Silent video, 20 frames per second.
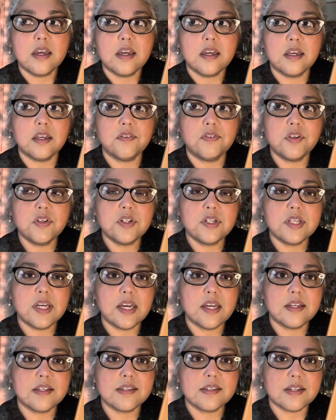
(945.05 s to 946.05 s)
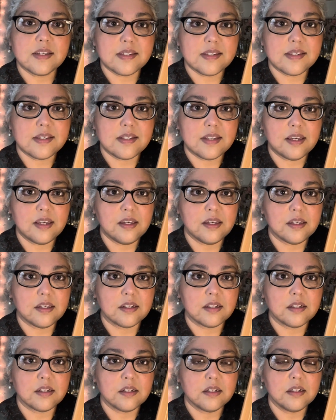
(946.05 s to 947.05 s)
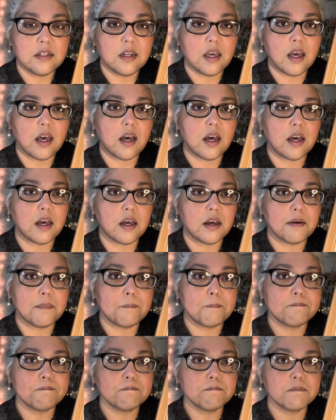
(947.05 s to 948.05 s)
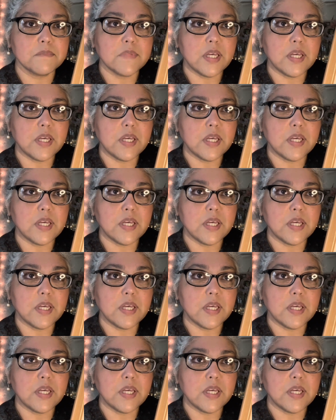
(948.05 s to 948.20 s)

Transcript: if you take 16 um,